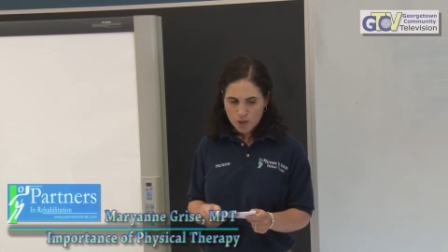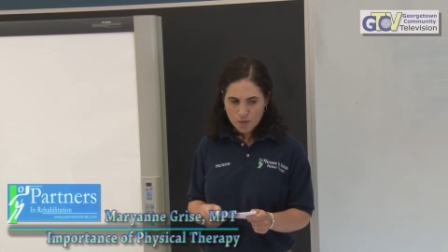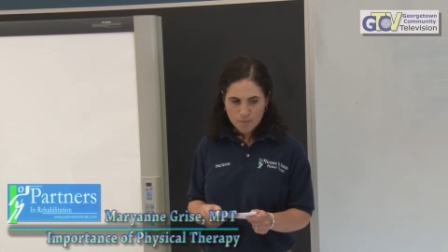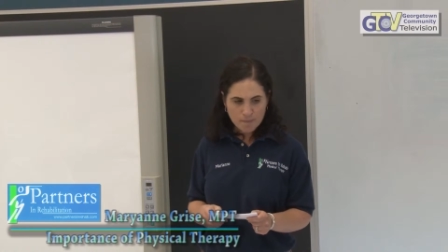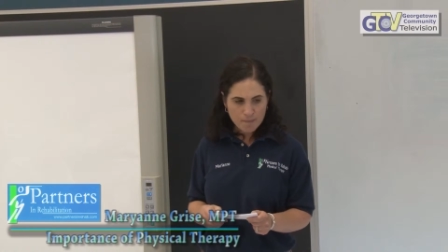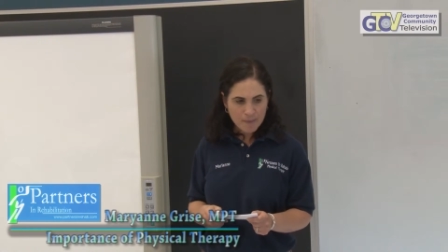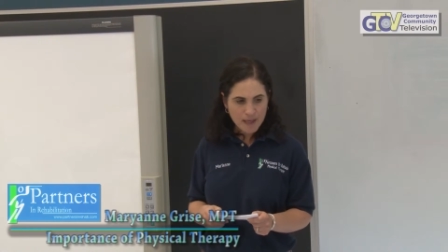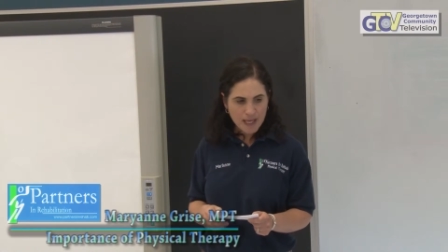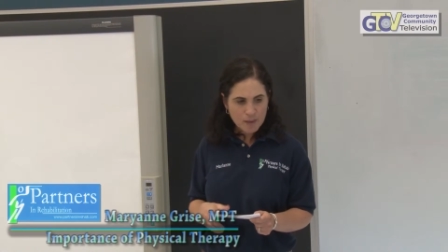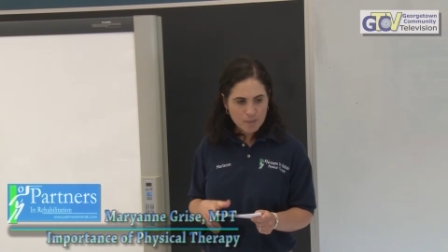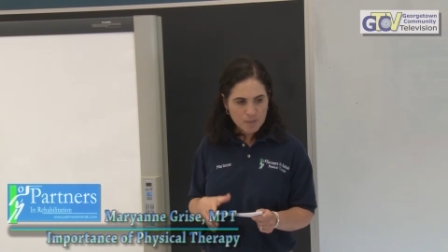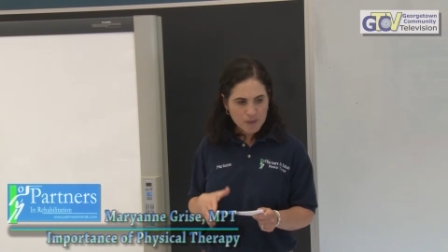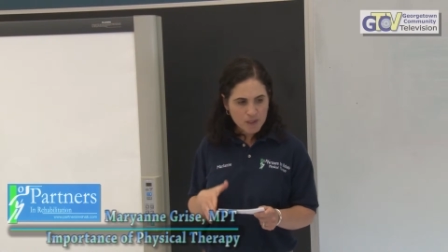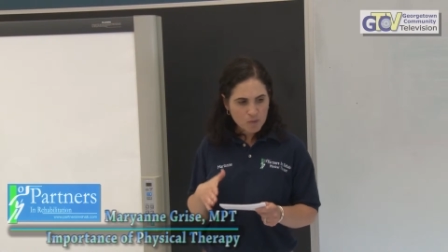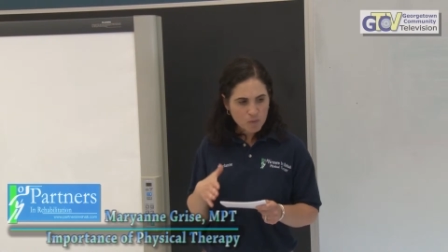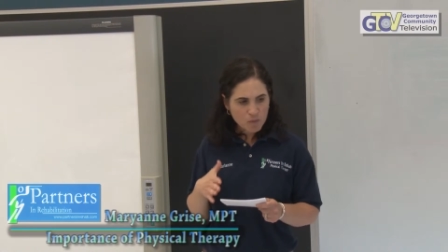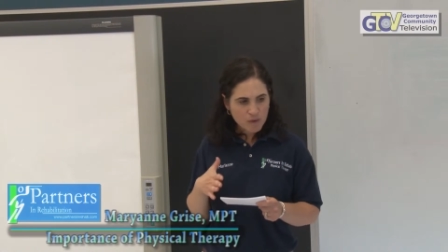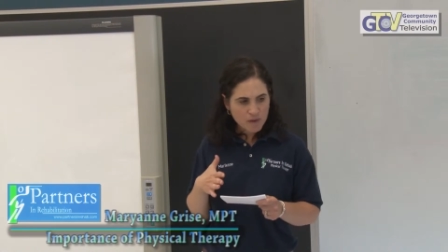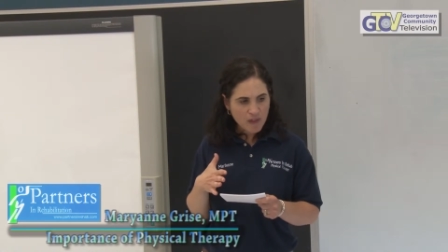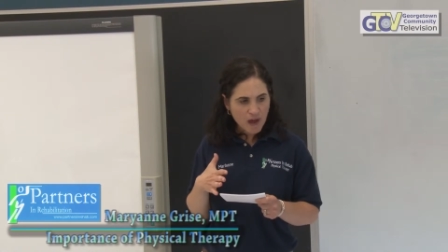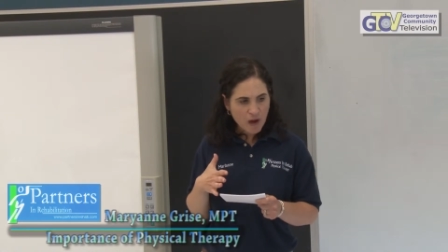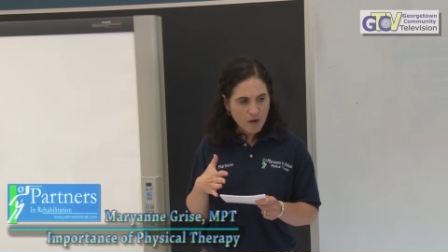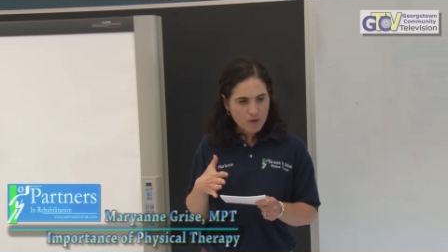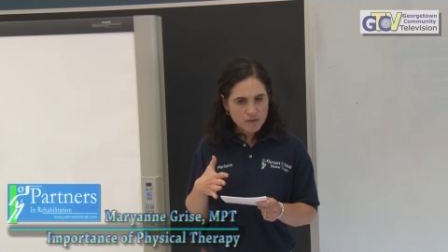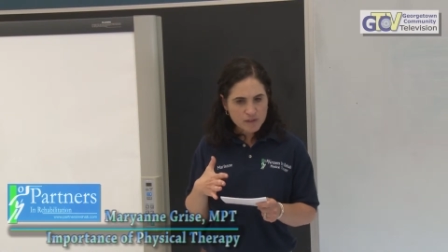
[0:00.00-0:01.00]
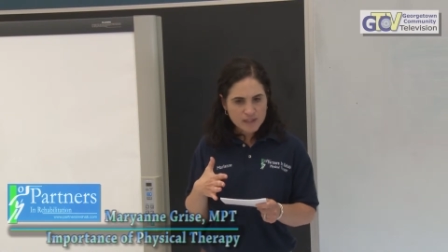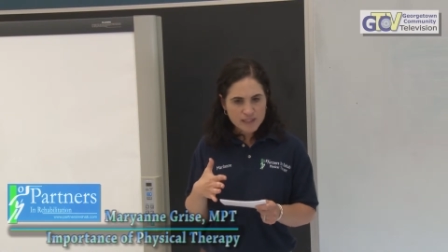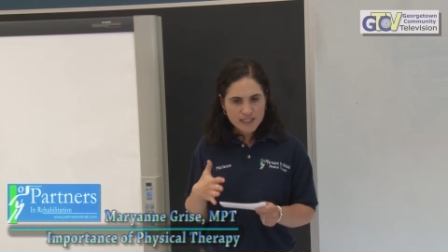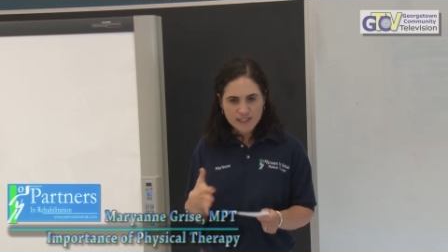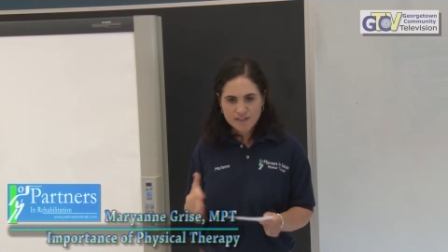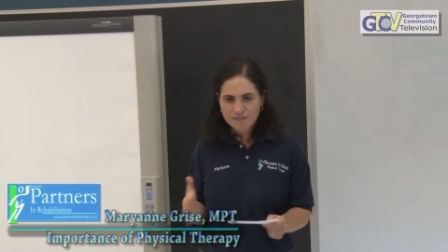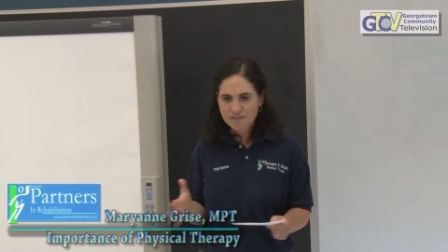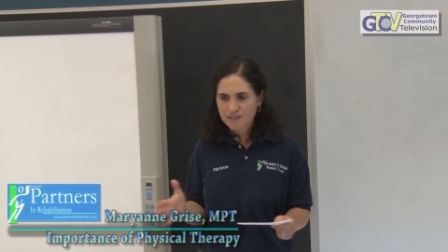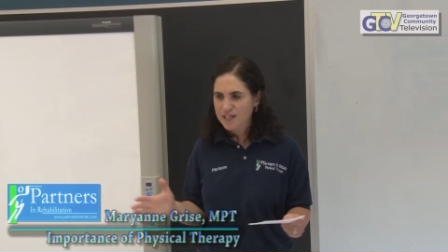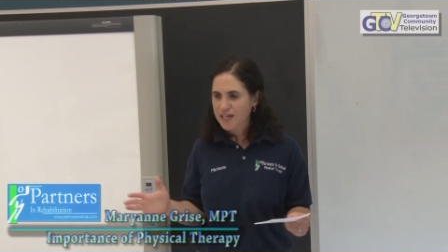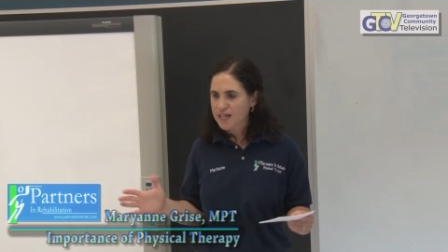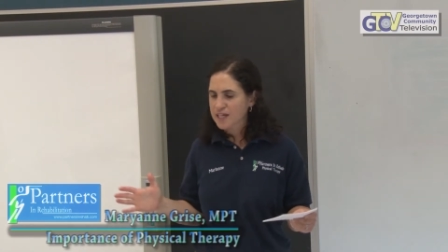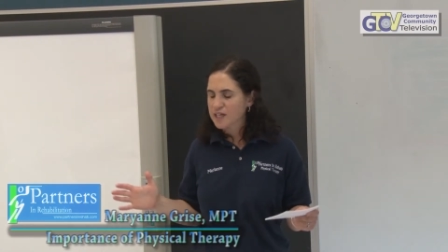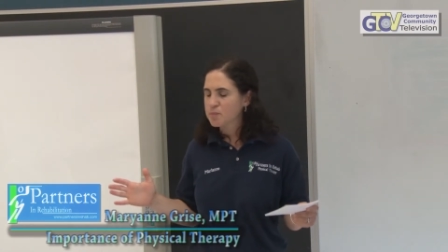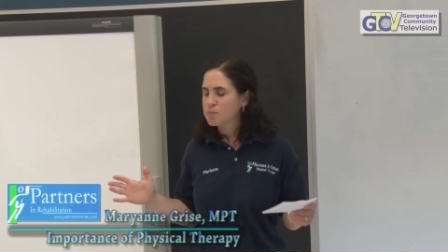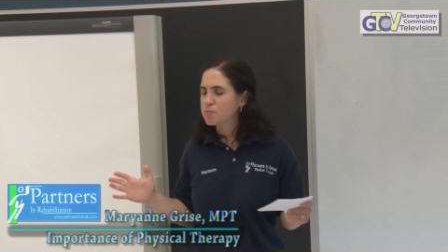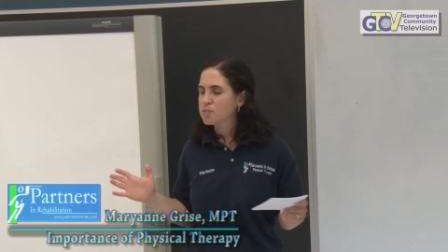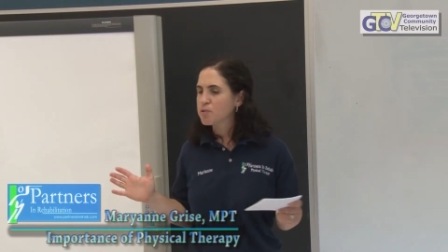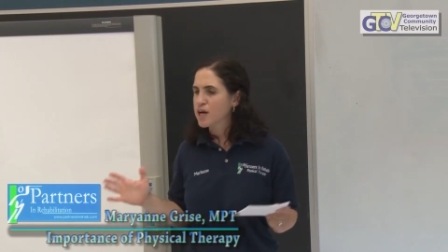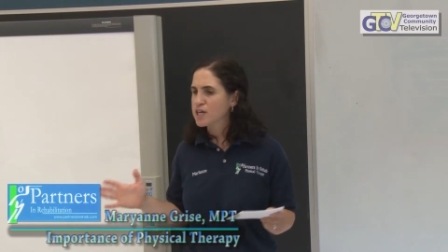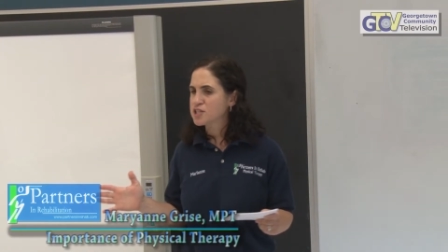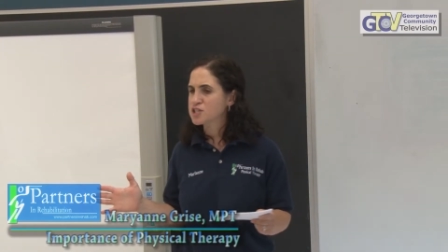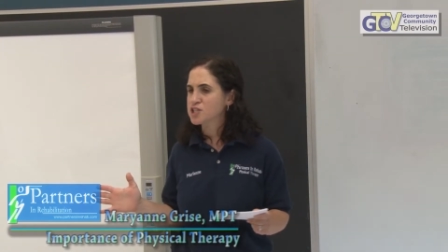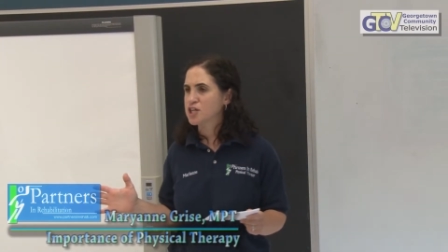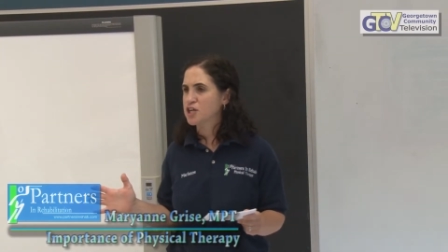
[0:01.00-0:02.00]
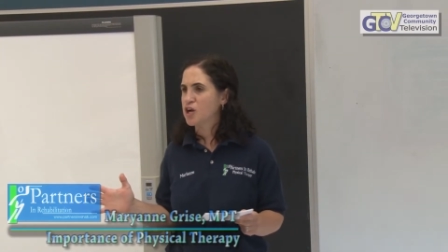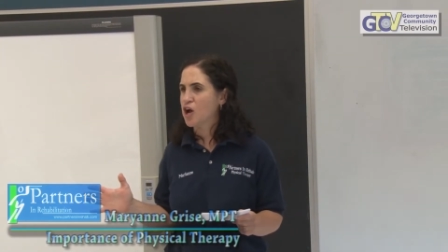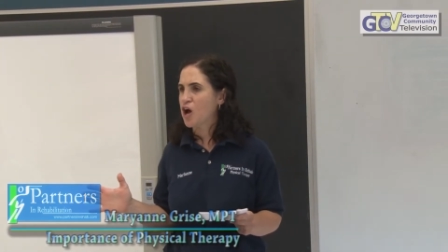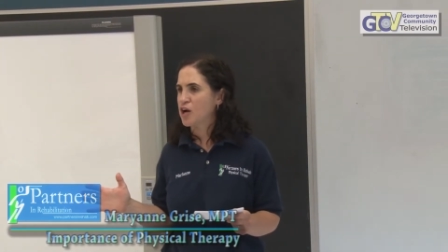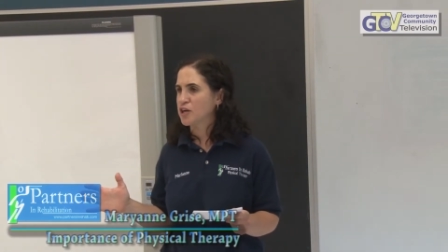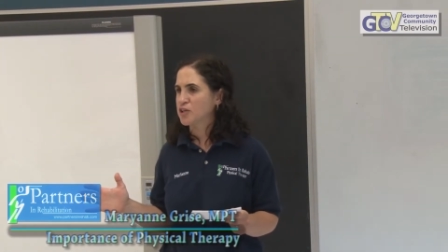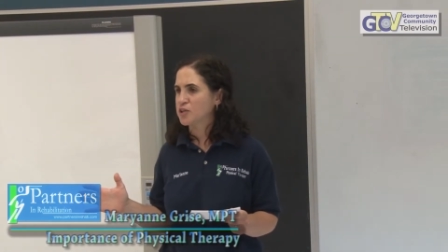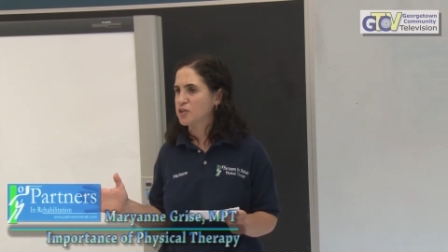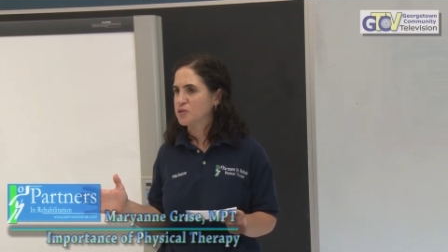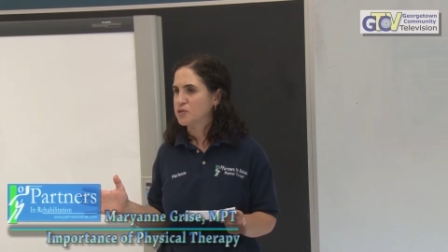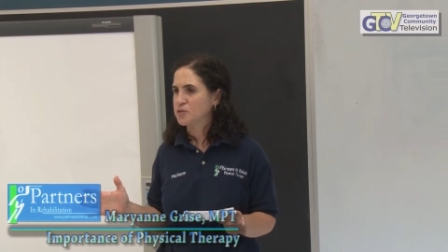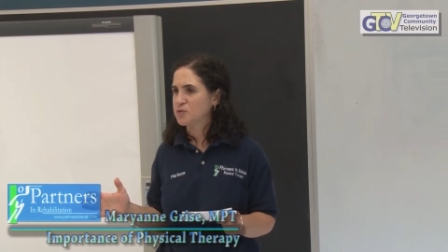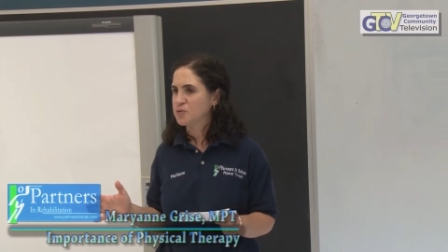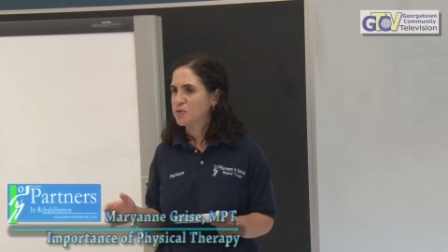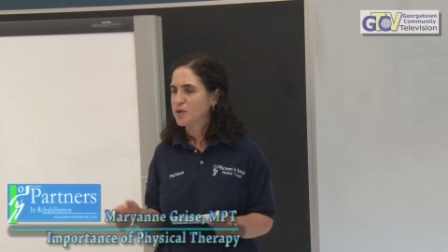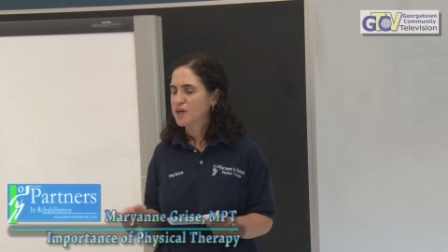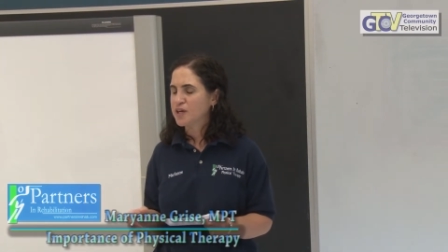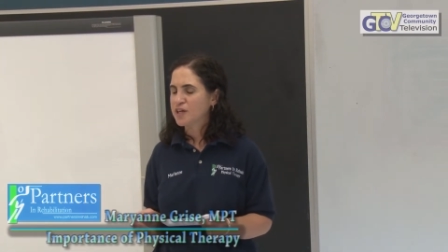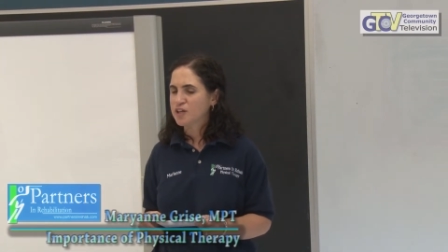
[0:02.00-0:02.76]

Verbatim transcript: maybe without leaving an impression on you,